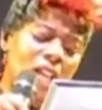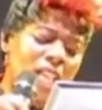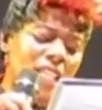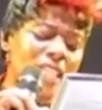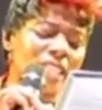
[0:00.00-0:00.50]

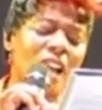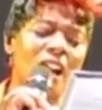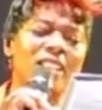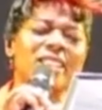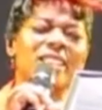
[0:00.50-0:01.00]
like it's
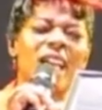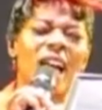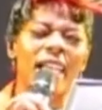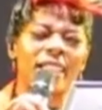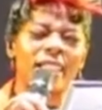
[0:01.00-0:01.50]
hung
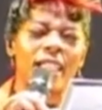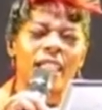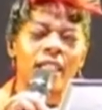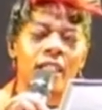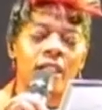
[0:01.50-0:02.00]

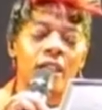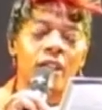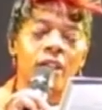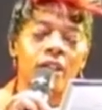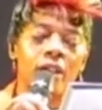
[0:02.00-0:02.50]
tightly
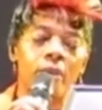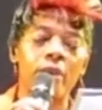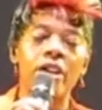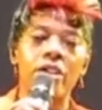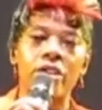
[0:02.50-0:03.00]

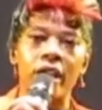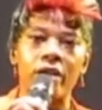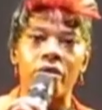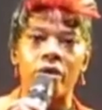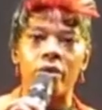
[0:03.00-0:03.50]
with a thick
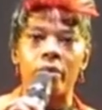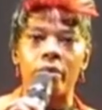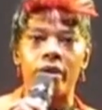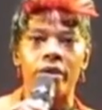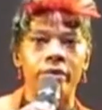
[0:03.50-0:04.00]
rope.